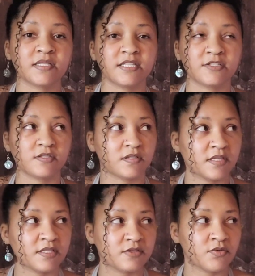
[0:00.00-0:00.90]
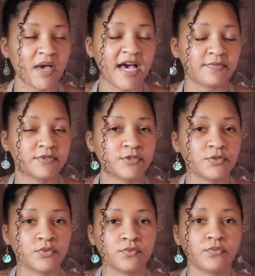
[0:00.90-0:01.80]
this. You have
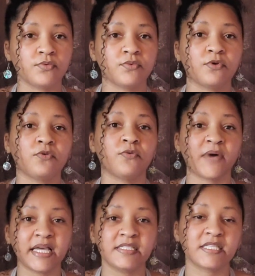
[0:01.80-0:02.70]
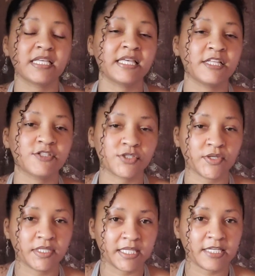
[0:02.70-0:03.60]
to fight to get
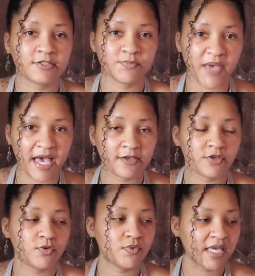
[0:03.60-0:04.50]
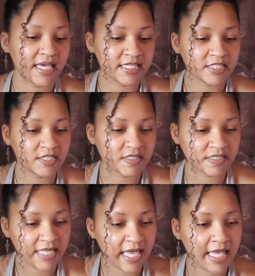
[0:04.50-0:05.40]
certain things back. You can't just
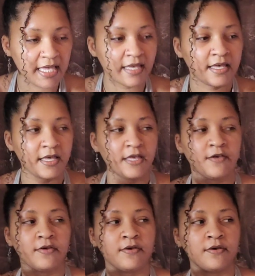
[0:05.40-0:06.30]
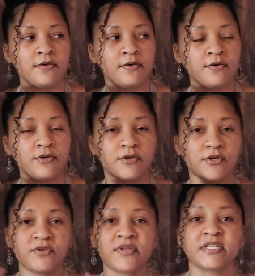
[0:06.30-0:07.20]
say
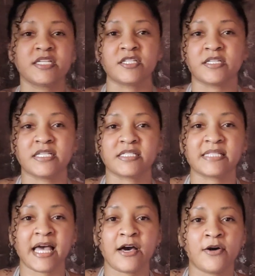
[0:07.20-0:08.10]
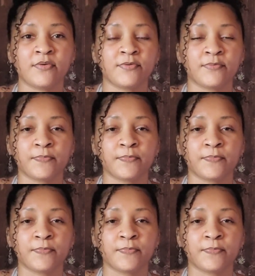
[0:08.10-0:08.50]
you're indigenous now,